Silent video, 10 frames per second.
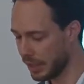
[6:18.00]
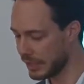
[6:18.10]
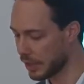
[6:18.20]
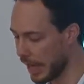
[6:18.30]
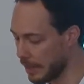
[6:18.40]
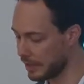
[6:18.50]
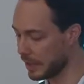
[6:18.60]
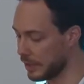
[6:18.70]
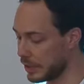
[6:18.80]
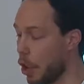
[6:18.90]
It's
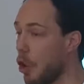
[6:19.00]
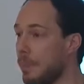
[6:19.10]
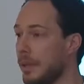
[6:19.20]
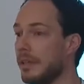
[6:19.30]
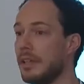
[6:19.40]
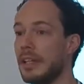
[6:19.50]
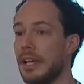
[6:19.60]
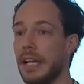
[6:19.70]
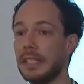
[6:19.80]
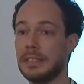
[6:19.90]
collaborative, it's open,
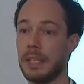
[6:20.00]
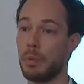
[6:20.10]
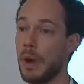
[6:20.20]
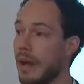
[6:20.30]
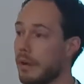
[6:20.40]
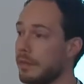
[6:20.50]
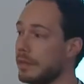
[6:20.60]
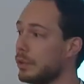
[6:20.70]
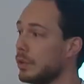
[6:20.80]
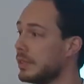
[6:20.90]
it's aware of
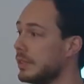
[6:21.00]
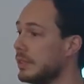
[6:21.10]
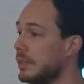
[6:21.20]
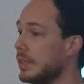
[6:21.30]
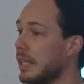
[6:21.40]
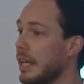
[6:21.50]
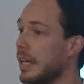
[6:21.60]
resources